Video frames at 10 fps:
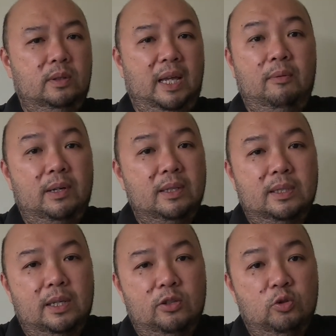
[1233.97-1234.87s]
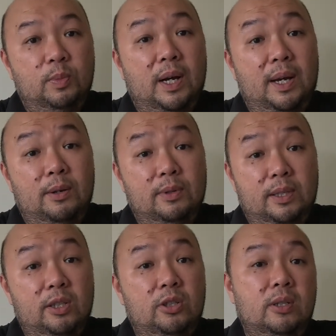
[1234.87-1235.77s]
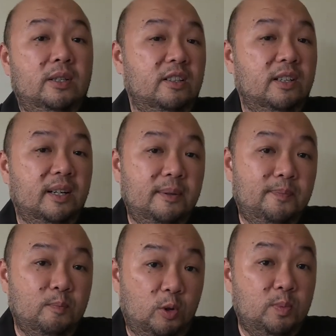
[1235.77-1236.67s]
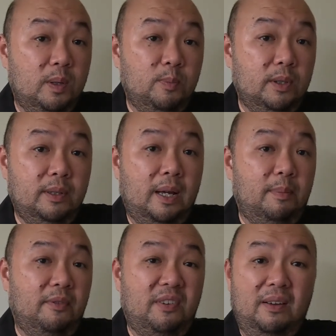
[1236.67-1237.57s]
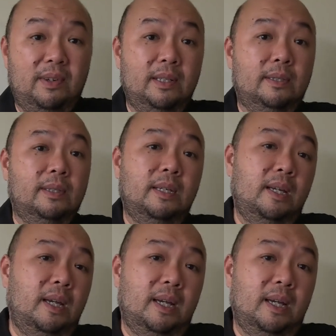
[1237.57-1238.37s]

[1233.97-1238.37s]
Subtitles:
that one is like super high usage. Okay, most people are about 5 years.